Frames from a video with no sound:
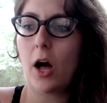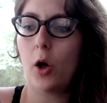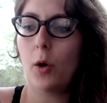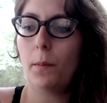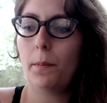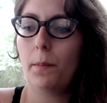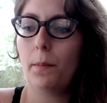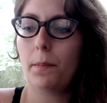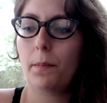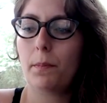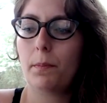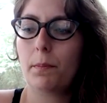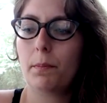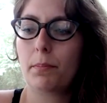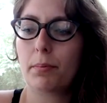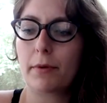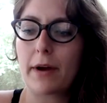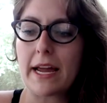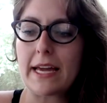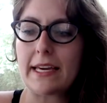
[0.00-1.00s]
Armin's going to
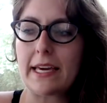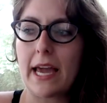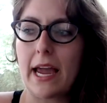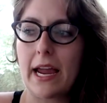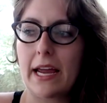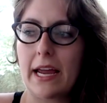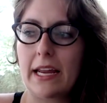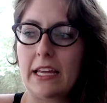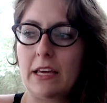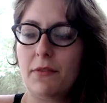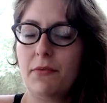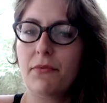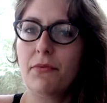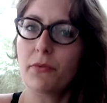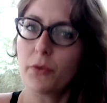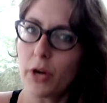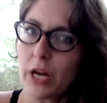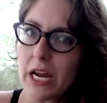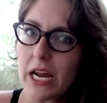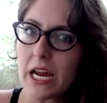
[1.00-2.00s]
help break
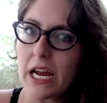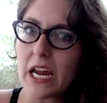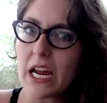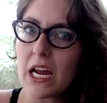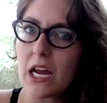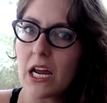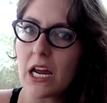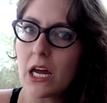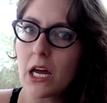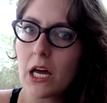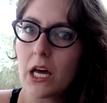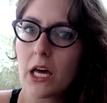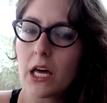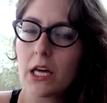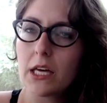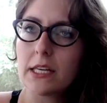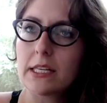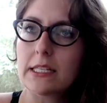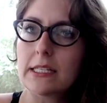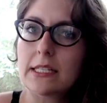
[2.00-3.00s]
Annie
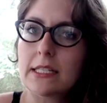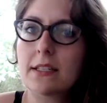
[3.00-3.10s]
free,